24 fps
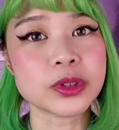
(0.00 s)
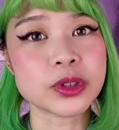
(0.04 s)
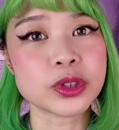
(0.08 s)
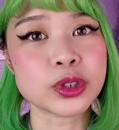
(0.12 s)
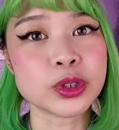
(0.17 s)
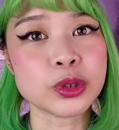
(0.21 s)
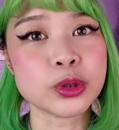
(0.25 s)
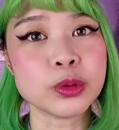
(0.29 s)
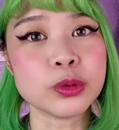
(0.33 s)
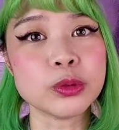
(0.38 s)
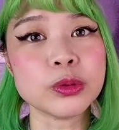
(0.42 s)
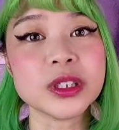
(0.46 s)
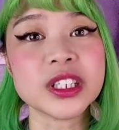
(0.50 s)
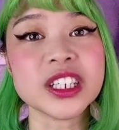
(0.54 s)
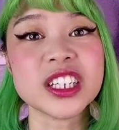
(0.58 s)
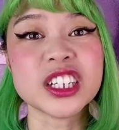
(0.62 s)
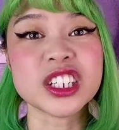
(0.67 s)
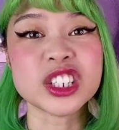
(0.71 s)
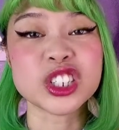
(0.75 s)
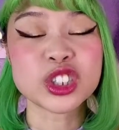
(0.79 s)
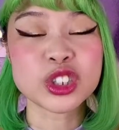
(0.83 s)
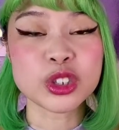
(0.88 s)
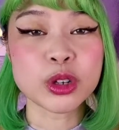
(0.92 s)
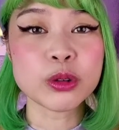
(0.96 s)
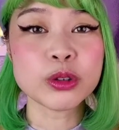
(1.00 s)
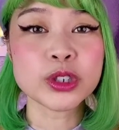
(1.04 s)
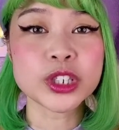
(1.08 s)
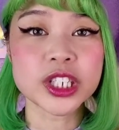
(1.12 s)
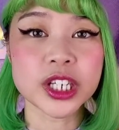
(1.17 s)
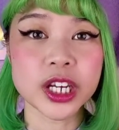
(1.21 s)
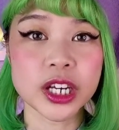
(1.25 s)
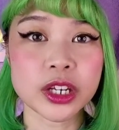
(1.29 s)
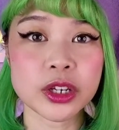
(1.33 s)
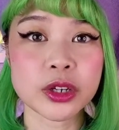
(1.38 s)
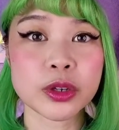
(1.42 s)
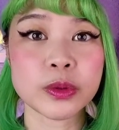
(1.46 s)
to really
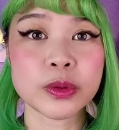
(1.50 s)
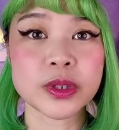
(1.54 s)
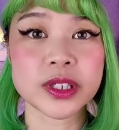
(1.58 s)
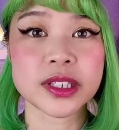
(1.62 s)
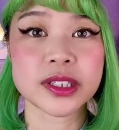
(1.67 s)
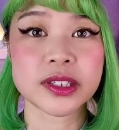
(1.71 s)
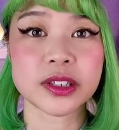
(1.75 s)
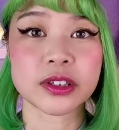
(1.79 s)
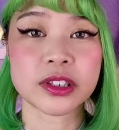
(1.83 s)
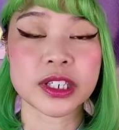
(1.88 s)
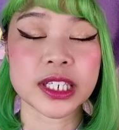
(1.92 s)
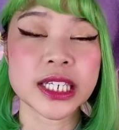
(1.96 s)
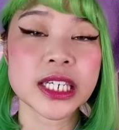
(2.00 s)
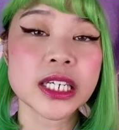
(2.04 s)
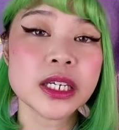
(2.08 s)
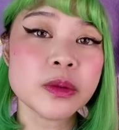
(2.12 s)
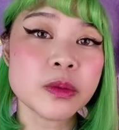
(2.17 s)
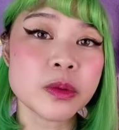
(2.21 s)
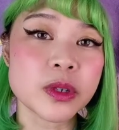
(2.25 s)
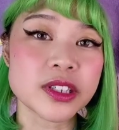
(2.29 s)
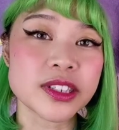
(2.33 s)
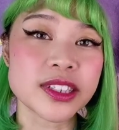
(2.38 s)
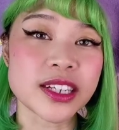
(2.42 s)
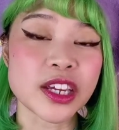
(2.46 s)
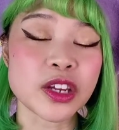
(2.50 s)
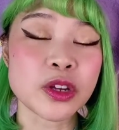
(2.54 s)
associate you with certain keywords that